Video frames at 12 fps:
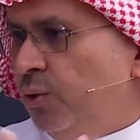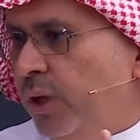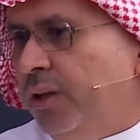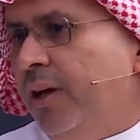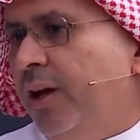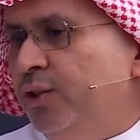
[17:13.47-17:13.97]
you
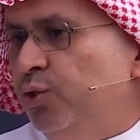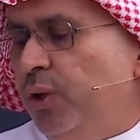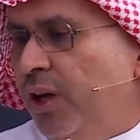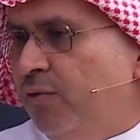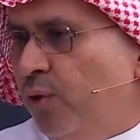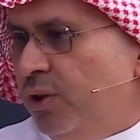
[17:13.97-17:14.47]
could
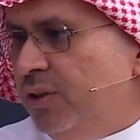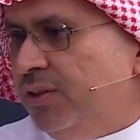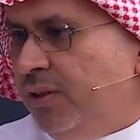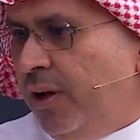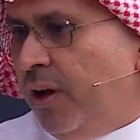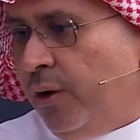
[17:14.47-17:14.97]
actually avoid
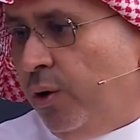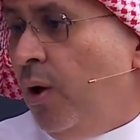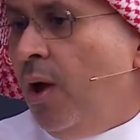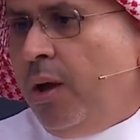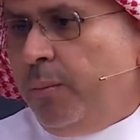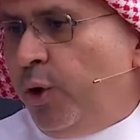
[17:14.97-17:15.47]
this scenario
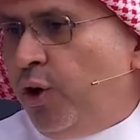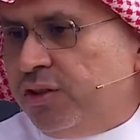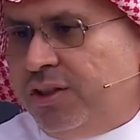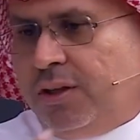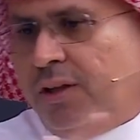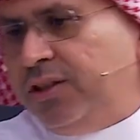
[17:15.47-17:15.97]

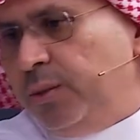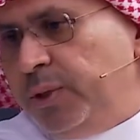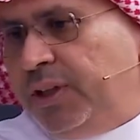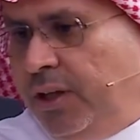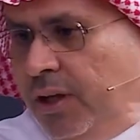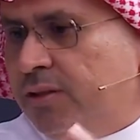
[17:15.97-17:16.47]
because it
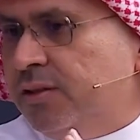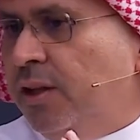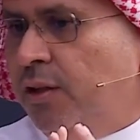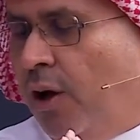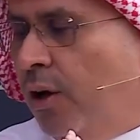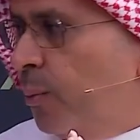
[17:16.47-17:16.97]
ultimately it's
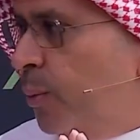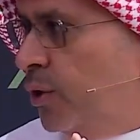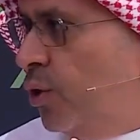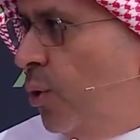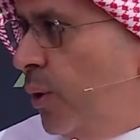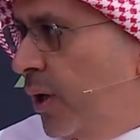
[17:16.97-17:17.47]
the dollar per
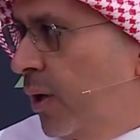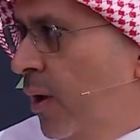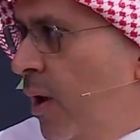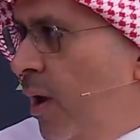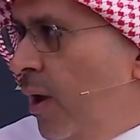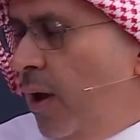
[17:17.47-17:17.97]
token.